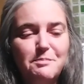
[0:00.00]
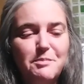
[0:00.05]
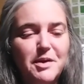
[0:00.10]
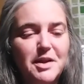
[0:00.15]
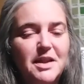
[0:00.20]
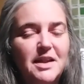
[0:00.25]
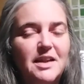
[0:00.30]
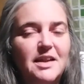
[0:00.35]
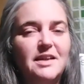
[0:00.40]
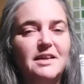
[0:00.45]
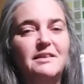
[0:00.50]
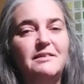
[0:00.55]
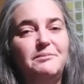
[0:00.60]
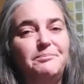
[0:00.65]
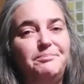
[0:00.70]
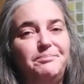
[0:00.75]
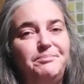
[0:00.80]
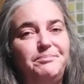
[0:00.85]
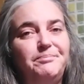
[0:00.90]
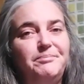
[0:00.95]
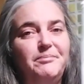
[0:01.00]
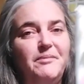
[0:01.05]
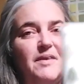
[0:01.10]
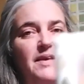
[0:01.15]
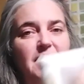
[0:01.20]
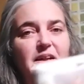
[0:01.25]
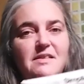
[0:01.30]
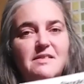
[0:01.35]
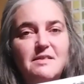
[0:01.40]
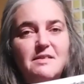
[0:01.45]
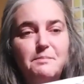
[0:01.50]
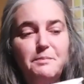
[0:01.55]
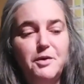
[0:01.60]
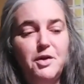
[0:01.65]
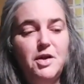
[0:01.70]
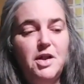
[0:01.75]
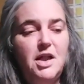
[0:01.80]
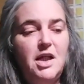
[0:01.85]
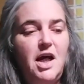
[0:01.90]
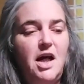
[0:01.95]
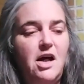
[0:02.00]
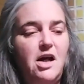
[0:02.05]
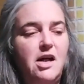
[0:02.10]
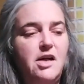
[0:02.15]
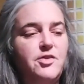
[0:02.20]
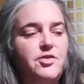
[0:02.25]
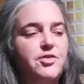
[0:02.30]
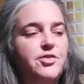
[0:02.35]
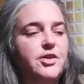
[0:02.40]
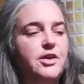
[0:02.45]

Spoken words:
but things that put you off.